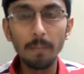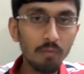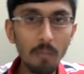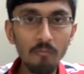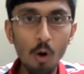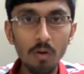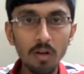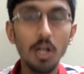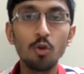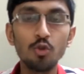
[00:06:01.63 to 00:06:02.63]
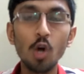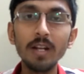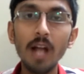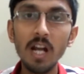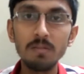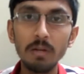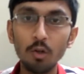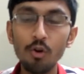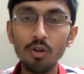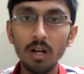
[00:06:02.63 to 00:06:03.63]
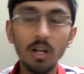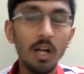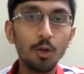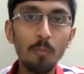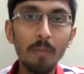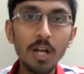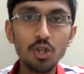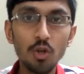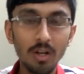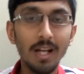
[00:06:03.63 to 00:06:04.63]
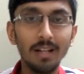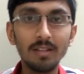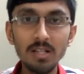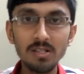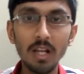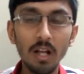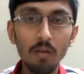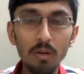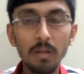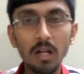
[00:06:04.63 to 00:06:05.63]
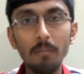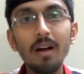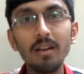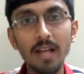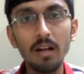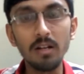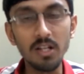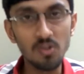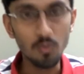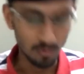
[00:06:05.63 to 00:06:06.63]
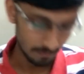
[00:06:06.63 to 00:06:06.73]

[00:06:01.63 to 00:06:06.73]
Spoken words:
have come forward to join hands with Toyota to make sure this thing will become a reality soon.